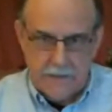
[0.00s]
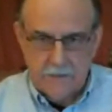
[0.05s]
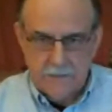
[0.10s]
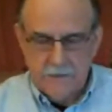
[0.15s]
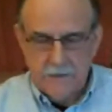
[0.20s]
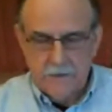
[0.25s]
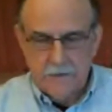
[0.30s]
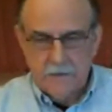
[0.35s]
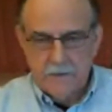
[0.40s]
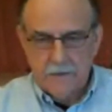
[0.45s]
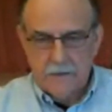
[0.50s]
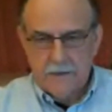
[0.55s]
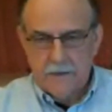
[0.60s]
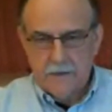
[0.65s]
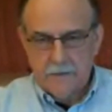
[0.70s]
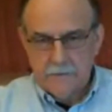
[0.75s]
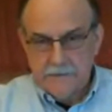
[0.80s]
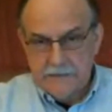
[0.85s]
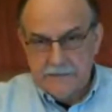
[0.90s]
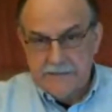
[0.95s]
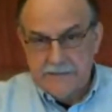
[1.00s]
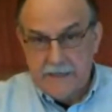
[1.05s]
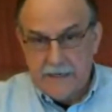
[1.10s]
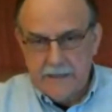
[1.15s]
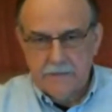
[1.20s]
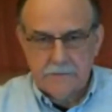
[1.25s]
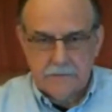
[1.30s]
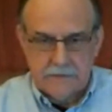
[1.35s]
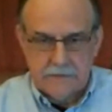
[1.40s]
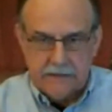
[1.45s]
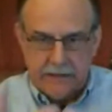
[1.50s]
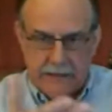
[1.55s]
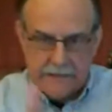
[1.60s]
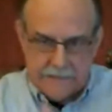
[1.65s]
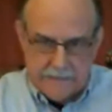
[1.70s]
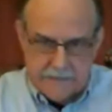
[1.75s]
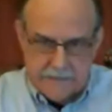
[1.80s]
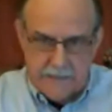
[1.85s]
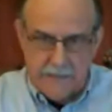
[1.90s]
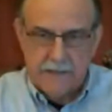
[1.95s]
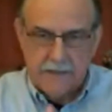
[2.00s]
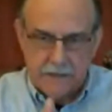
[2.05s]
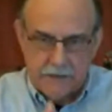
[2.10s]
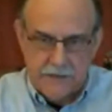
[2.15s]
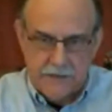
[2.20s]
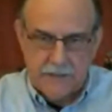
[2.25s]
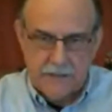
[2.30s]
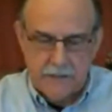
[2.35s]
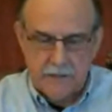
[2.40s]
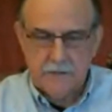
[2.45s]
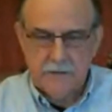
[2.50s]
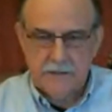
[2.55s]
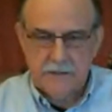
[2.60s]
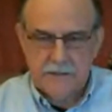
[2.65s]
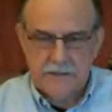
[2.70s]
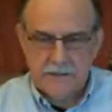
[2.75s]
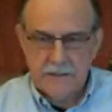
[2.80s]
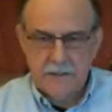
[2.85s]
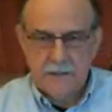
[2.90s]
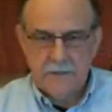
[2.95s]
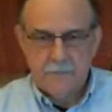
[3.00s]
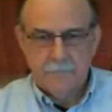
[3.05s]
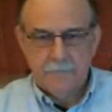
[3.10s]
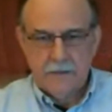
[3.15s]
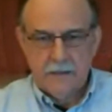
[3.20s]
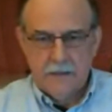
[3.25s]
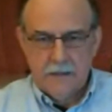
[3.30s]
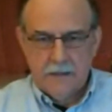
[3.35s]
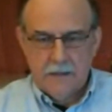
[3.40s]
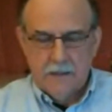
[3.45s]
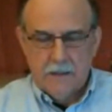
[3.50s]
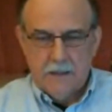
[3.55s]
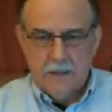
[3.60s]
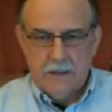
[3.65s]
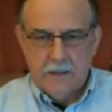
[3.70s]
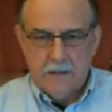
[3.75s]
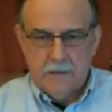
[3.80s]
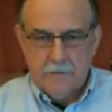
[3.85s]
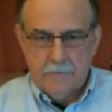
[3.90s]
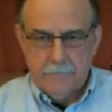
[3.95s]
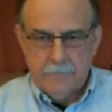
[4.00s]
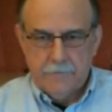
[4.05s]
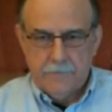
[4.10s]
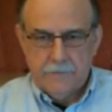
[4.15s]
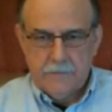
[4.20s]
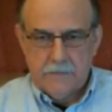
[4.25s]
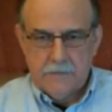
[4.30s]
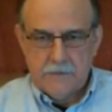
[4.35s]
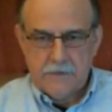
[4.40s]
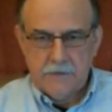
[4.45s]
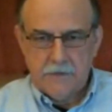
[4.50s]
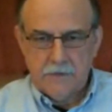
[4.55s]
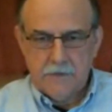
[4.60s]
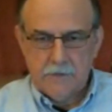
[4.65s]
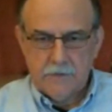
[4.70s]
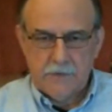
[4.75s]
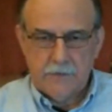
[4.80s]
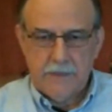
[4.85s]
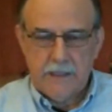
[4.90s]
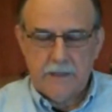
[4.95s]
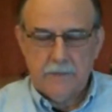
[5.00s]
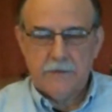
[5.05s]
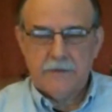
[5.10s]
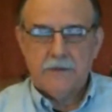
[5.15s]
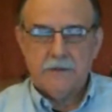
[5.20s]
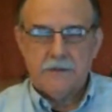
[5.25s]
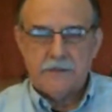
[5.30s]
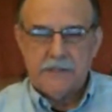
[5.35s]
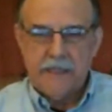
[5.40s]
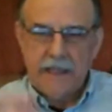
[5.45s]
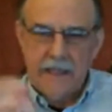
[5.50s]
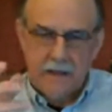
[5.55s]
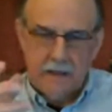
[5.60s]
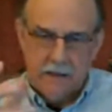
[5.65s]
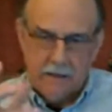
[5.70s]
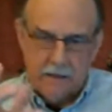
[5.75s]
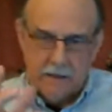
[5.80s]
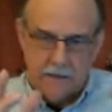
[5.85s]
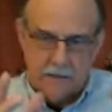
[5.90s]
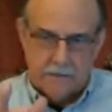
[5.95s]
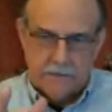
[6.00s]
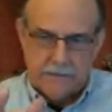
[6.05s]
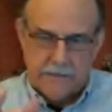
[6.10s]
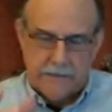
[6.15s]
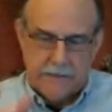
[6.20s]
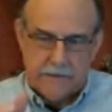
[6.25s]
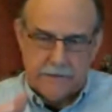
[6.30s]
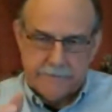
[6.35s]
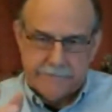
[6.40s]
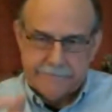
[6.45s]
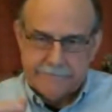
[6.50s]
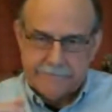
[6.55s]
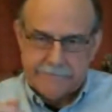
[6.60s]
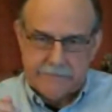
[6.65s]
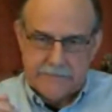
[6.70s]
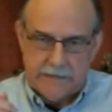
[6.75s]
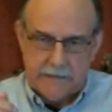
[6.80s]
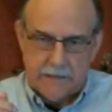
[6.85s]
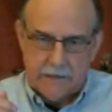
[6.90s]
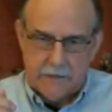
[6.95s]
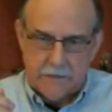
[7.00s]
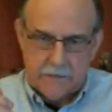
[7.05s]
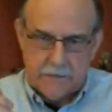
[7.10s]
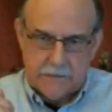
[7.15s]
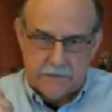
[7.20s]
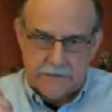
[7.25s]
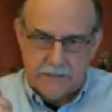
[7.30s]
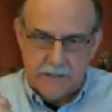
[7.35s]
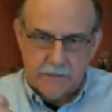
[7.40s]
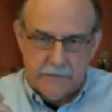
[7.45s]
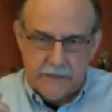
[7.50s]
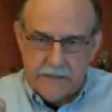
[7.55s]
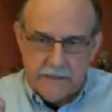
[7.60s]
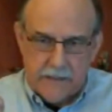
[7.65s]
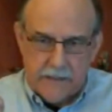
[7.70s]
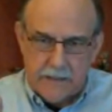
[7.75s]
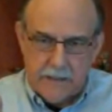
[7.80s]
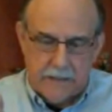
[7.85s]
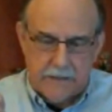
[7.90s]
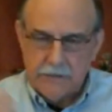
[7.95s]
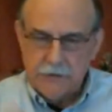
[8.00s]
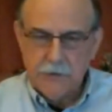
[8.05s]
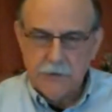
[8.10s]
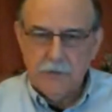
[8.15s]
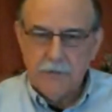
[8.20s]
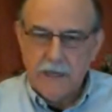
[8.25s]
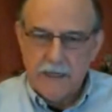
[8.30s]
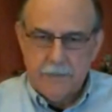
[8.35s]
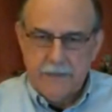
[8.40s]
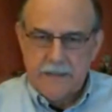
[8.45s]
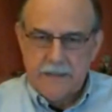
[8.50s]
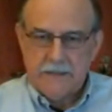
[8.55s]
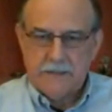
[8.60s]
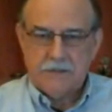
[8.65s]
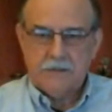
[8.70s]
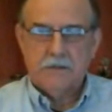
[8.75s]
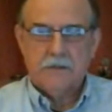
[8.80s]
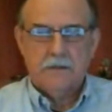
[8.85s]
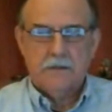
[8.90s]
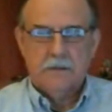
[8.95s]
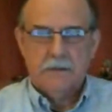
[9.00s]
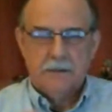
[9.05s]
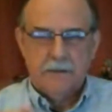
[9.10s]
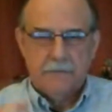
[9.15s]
you know, I designed engineered this thing, to be able to take, you know, something that I drew by pencil,